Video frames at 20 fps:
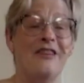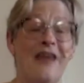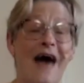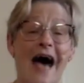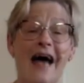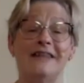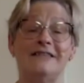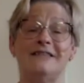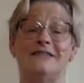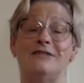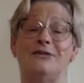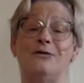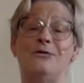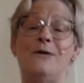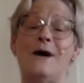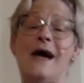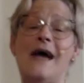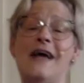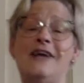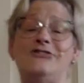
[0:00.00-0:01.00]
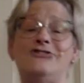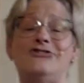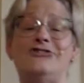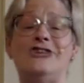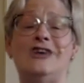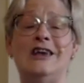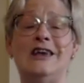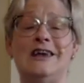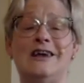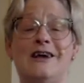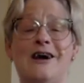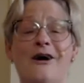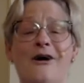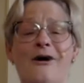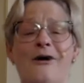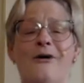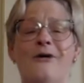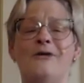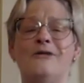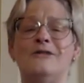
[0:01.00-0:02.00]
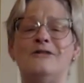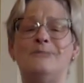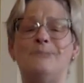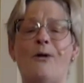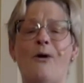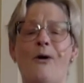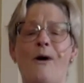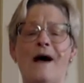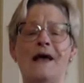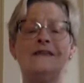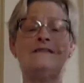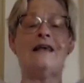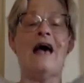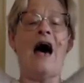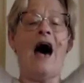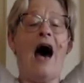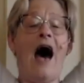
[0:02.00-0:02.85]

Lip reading: That's the way she goes, boys.